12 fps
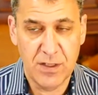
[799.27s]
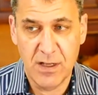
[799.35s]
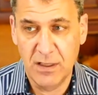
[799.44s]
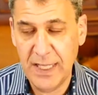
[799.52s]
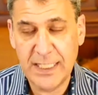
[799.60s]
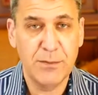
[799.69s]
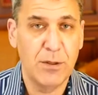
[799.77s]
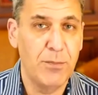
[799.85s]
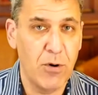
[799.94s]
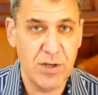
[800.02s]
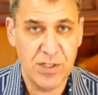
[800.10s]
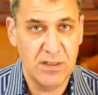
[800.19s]
collectible
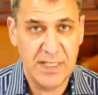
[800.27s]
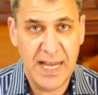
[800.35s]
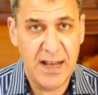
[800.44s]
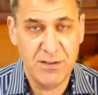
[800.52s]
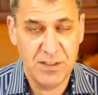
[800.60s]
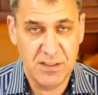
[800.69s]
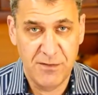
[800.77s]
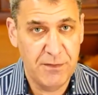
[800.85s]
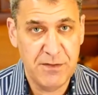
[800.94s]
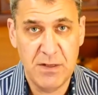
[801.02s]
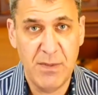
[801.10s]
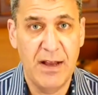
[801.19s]
porcelain dolls is
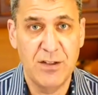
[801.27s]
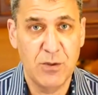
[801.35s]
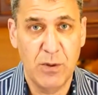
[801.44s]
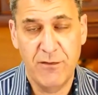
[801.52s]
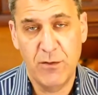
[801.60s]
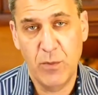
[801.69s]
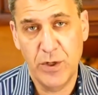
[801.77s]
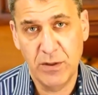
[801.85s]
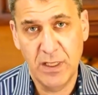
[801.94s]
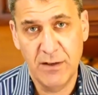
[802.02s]
50 miles away from where you live.